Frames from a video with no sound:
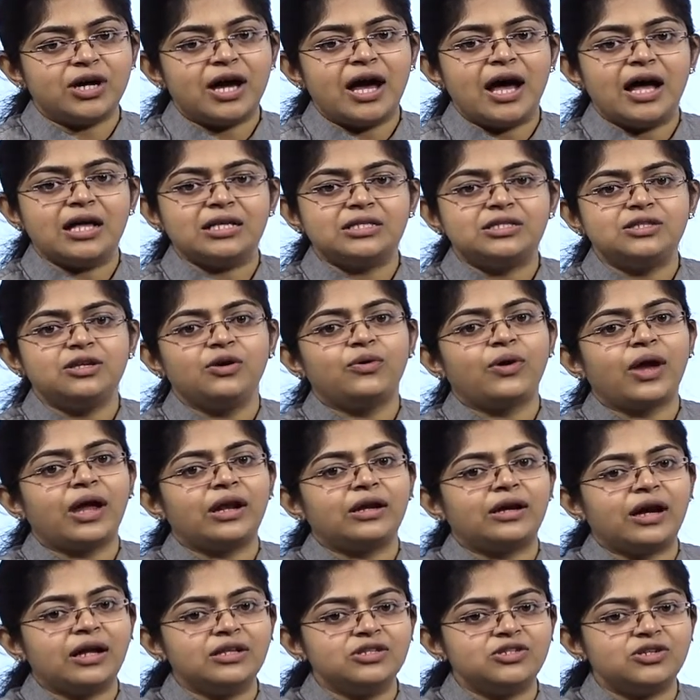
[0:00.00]
As you can
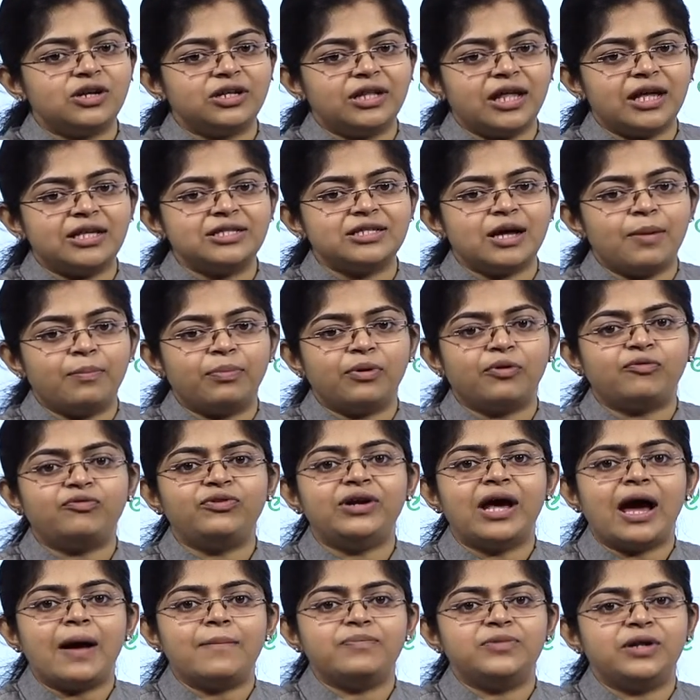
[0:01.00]
consider the example of
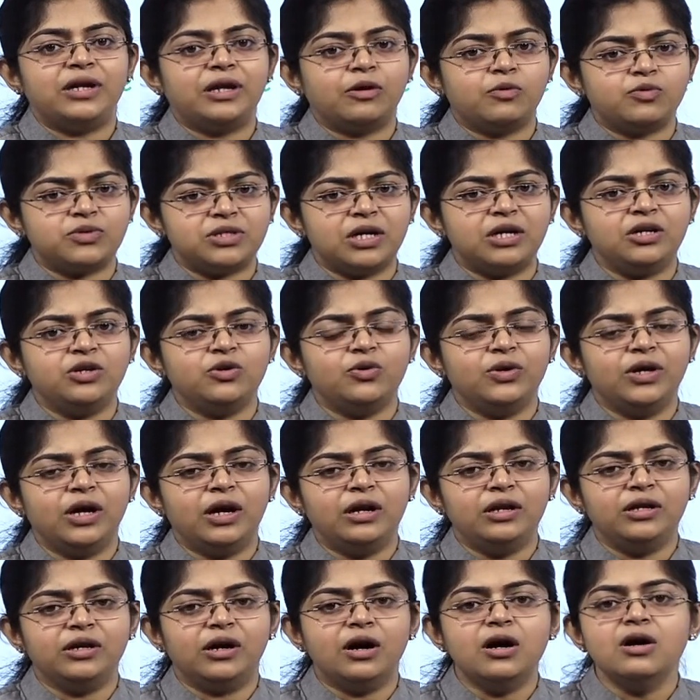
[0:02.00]
dam that I have said you
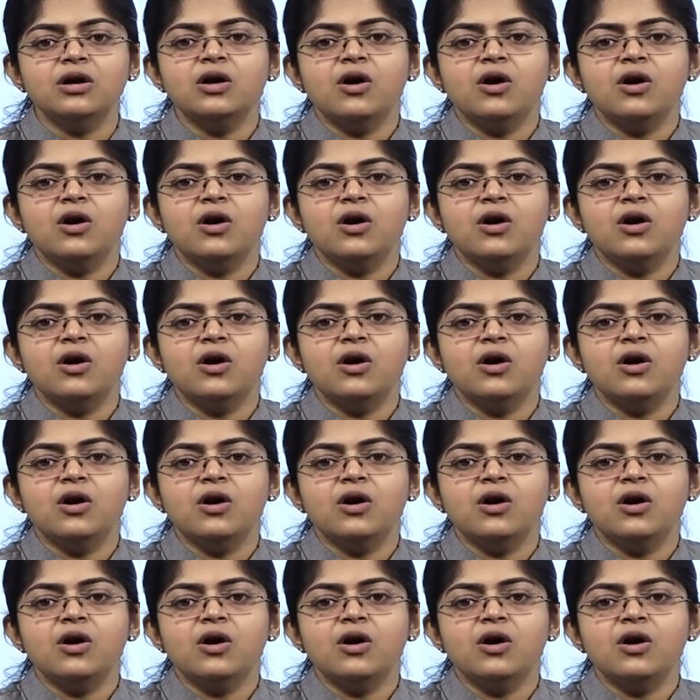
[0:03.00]
earlier,